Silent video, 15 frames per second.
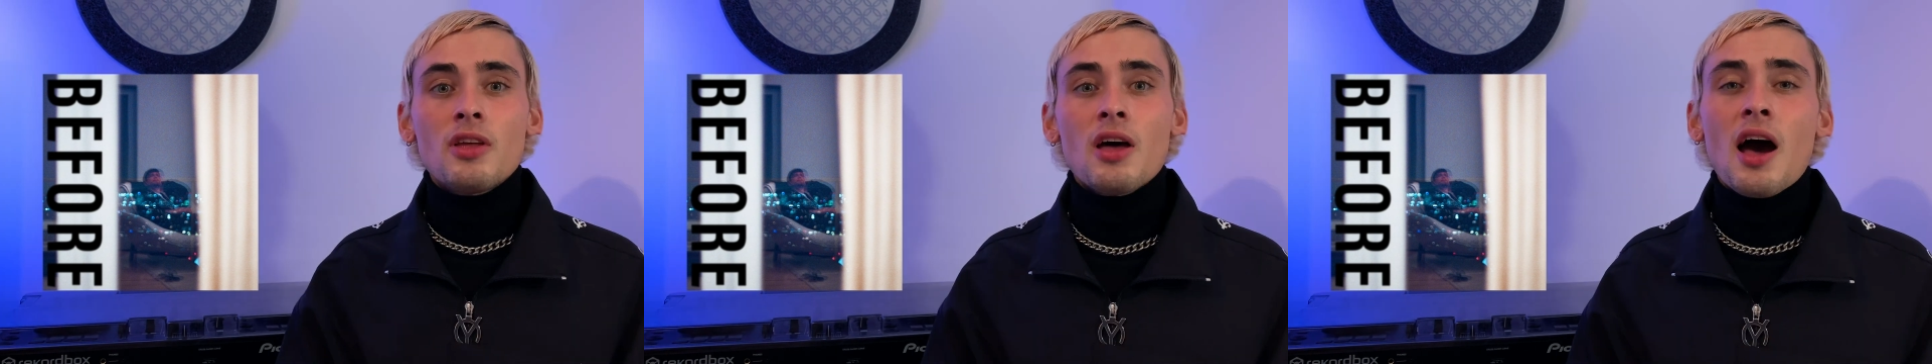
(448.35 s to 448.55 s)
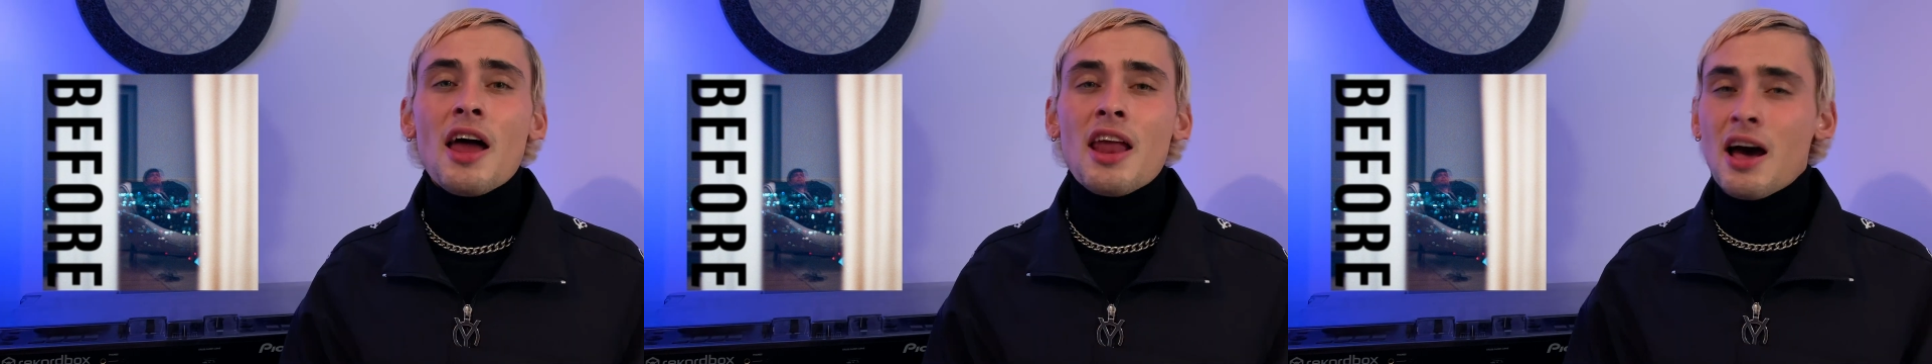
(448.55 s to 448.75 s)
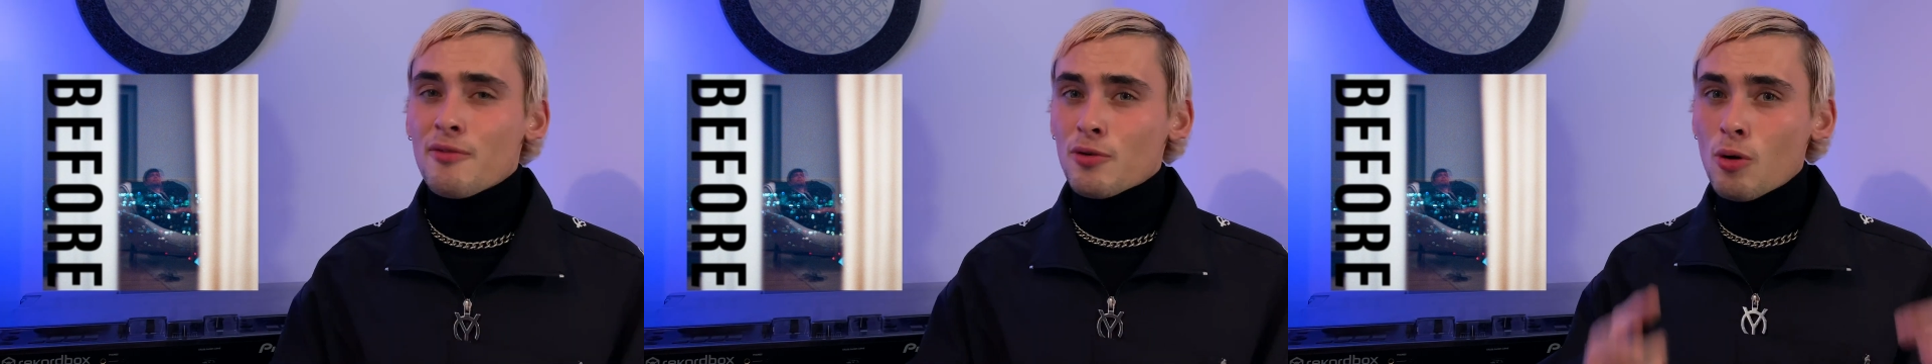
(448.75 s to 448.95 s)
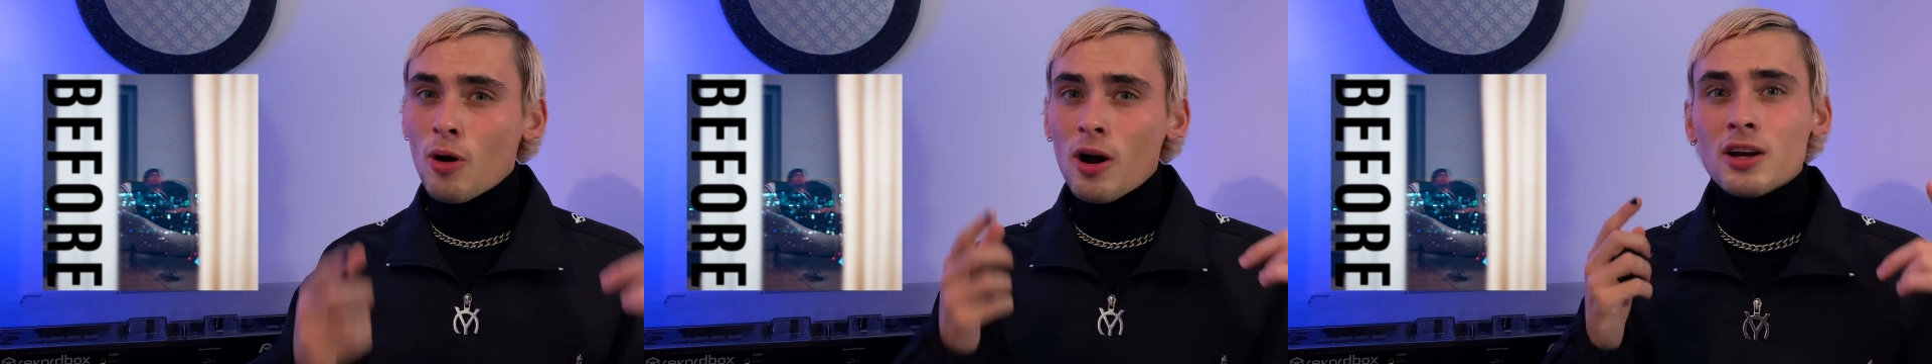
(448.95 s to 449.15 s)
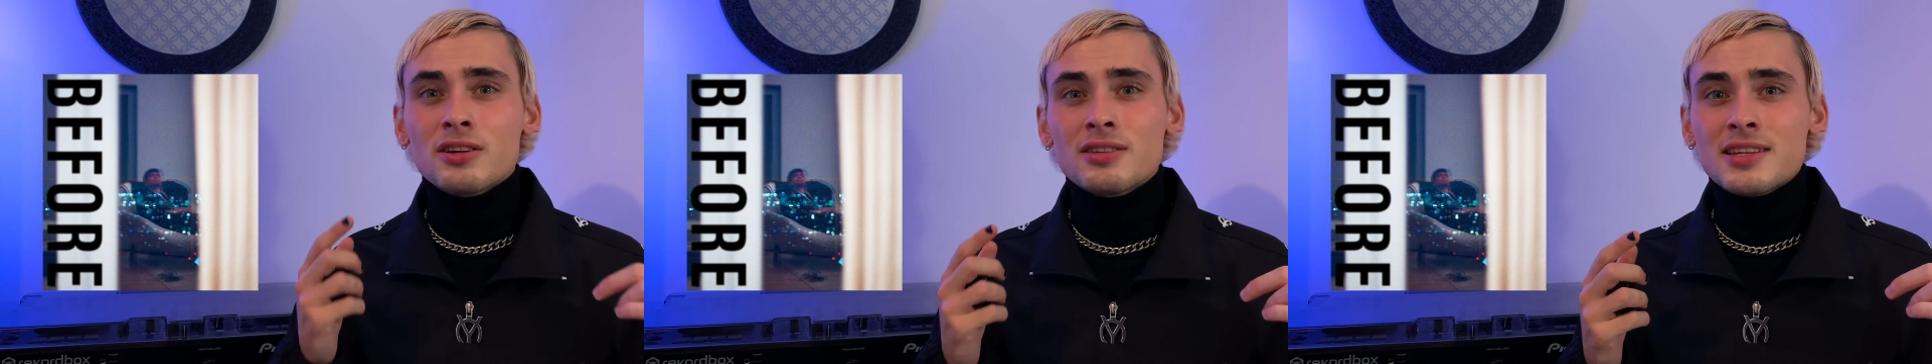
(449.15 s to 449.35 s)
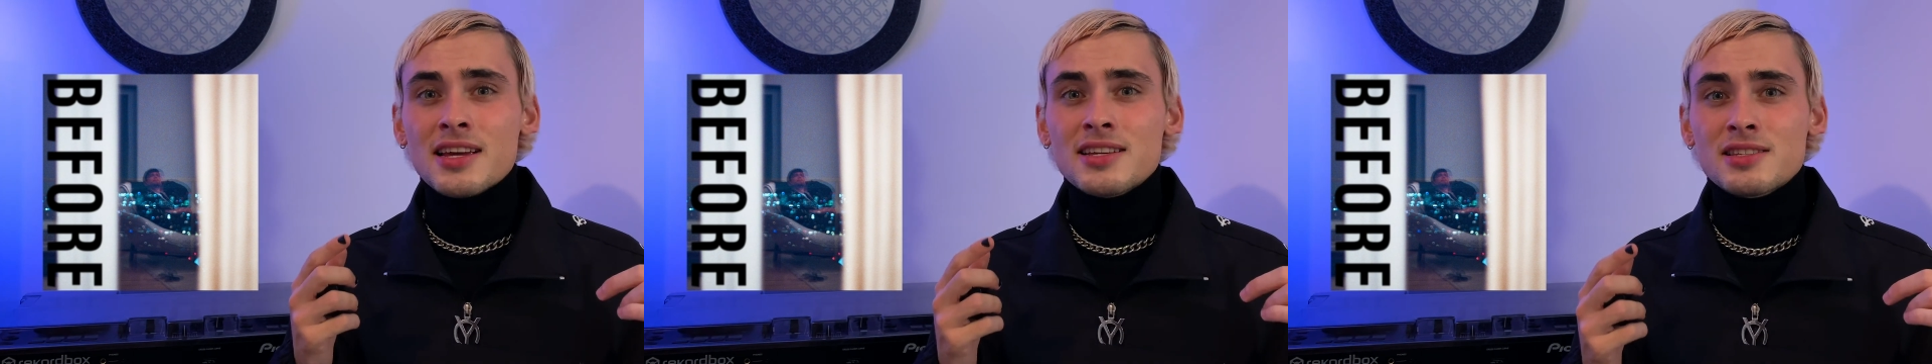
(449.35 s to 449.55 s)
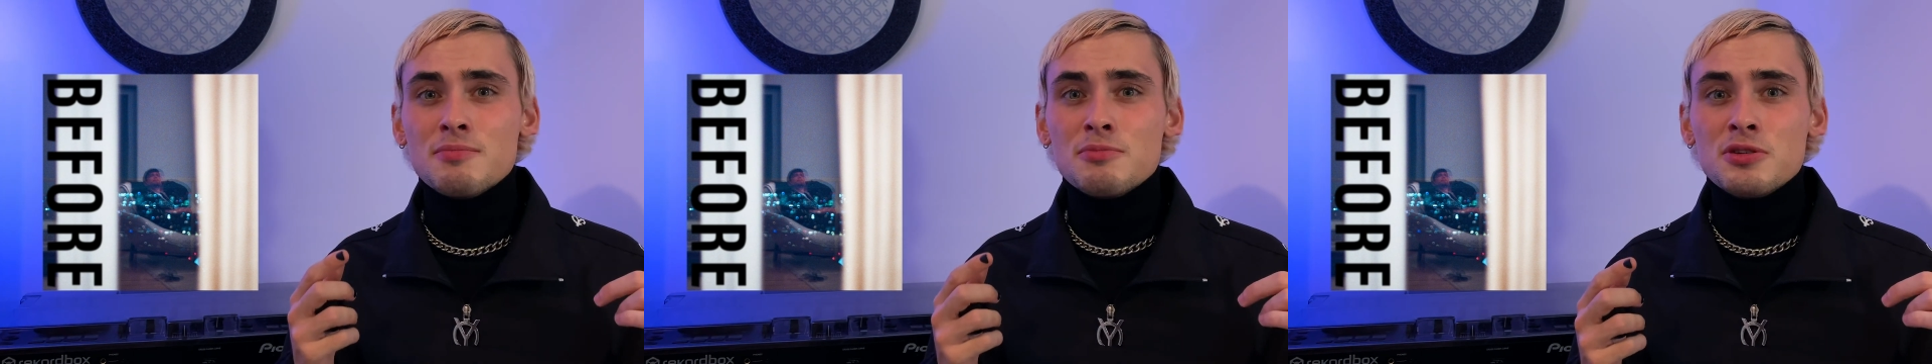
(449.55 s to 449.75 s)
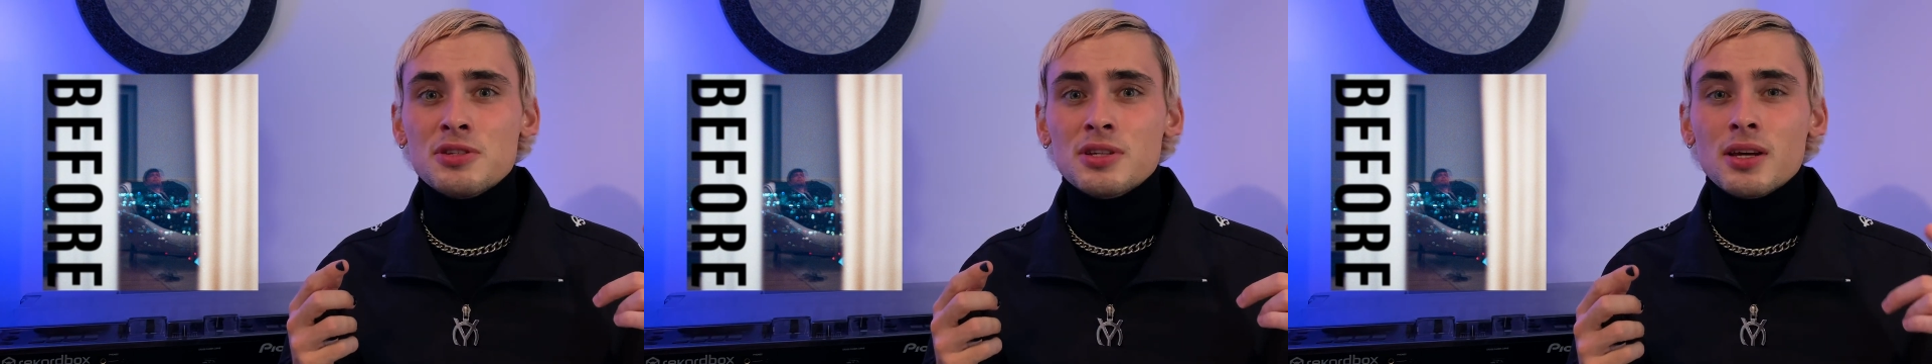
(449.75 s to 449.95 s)
And I have quite a good taste in
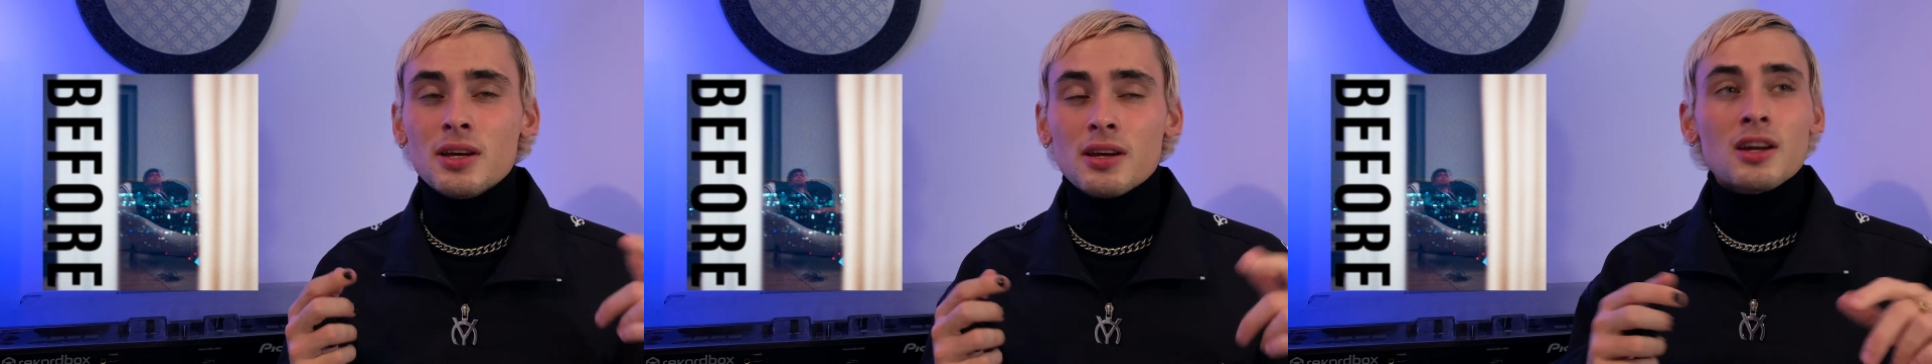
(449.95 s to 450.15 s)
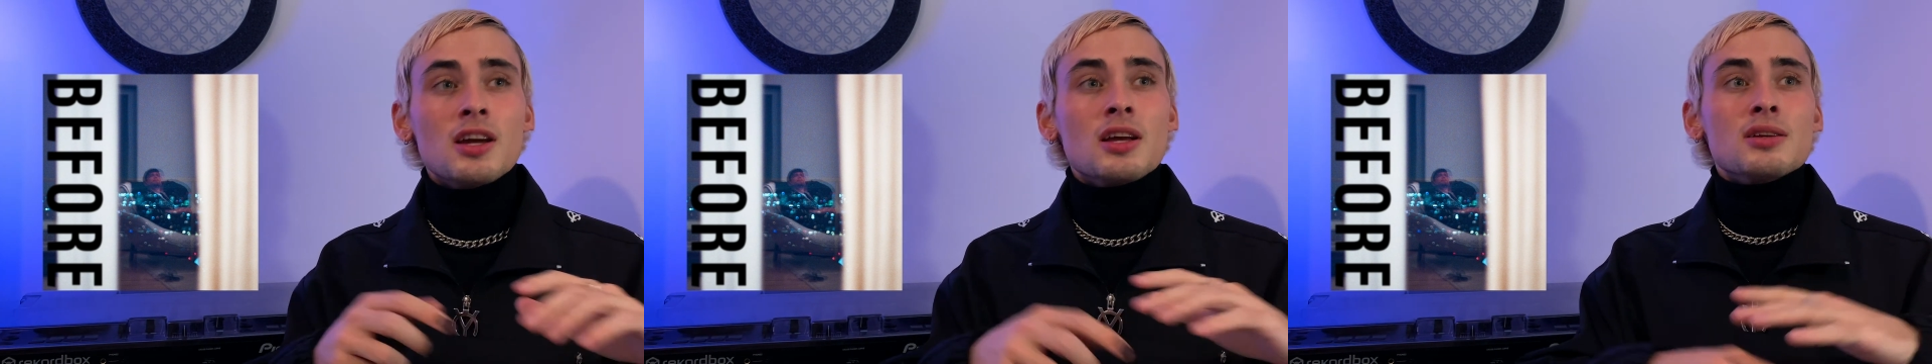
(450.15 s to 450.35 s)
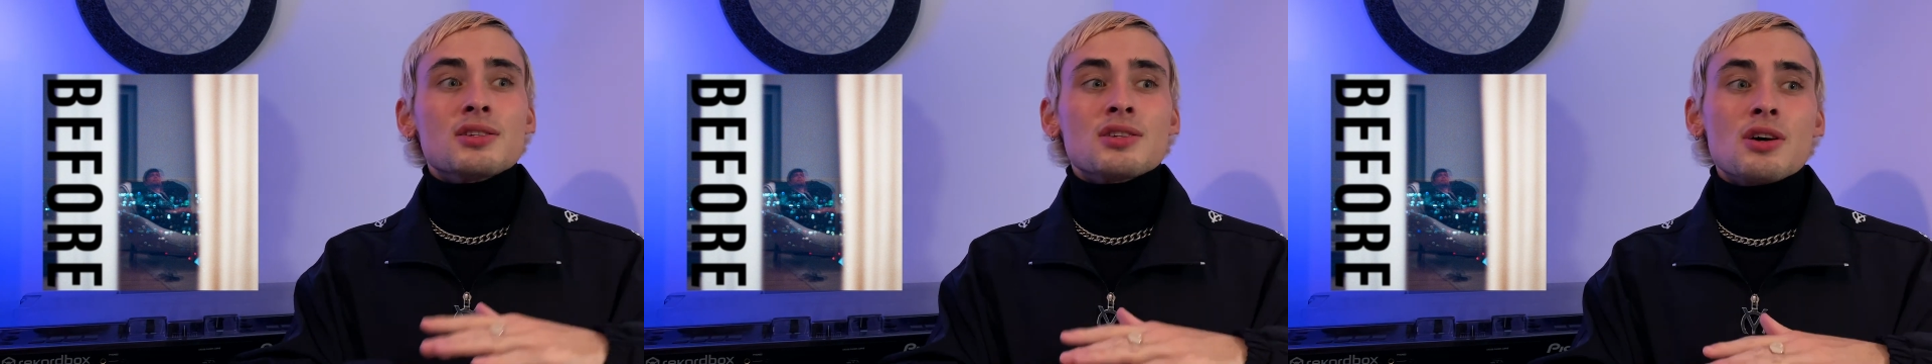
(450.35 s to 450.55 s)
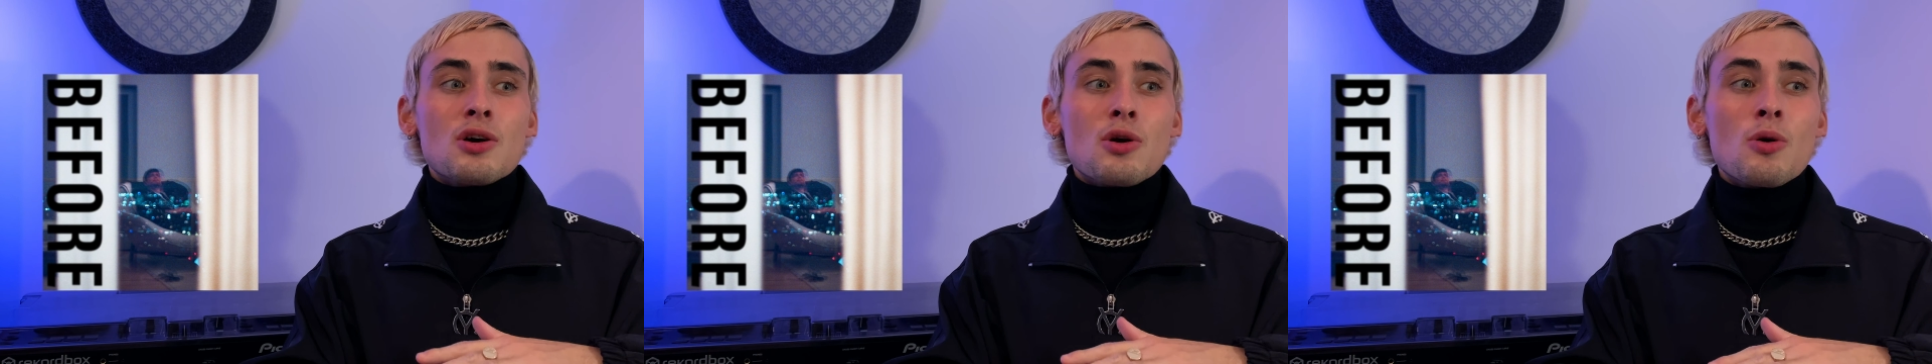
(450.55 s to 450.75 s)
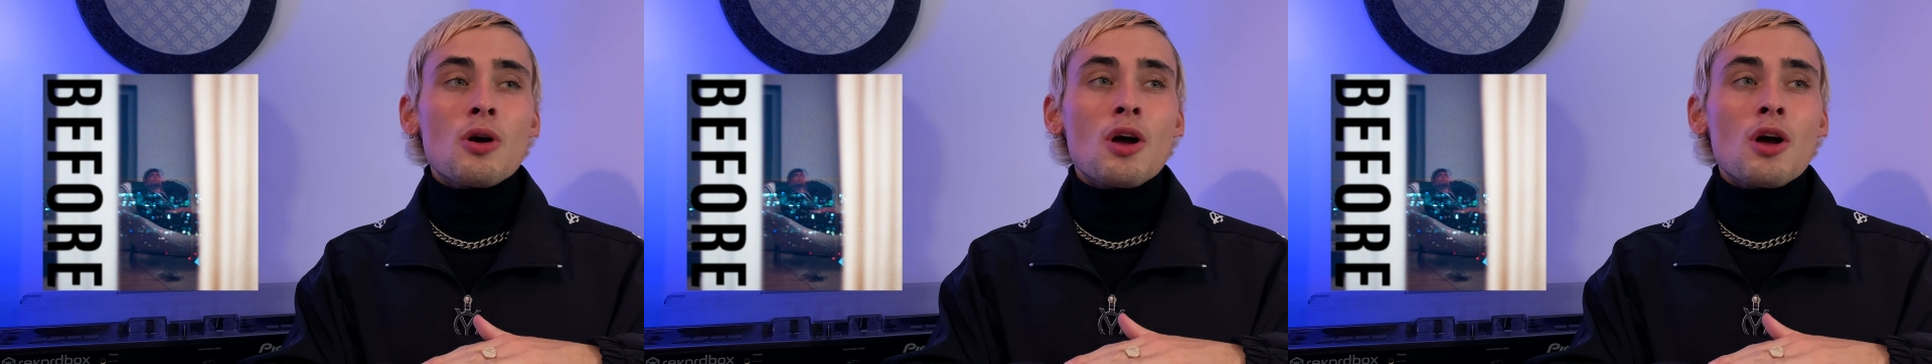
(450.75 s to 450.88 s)
music, so